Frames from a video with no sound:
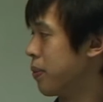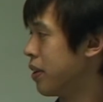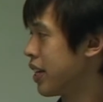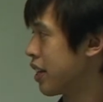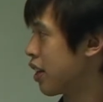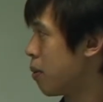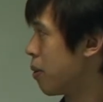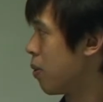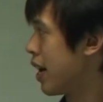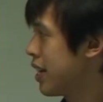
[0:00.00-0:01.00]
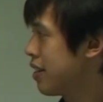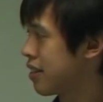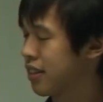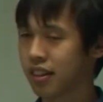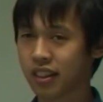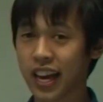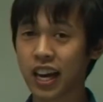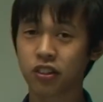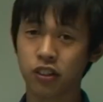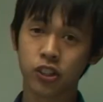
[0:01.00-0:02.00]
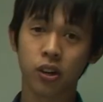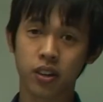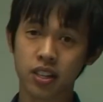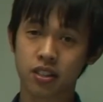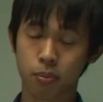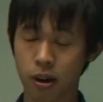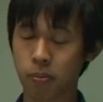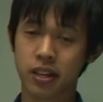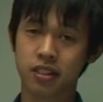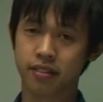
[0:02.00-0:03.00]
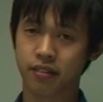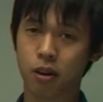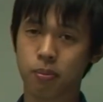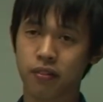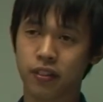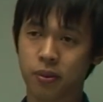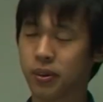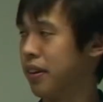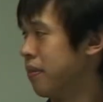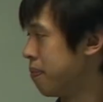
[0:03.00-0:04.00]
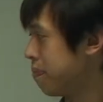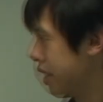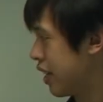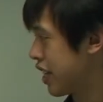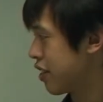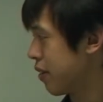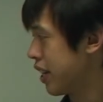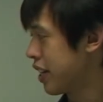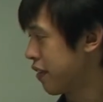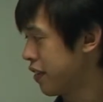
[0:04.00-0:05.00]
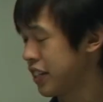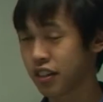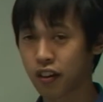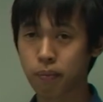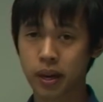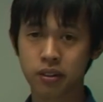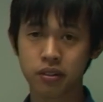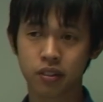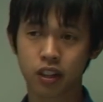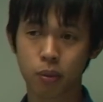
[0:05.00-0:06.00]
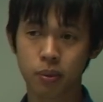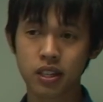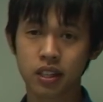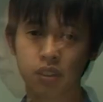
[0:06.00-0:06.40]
we look at the copper wires, they actually show us the properties of copper very well. It's a relatively soft metal, copper,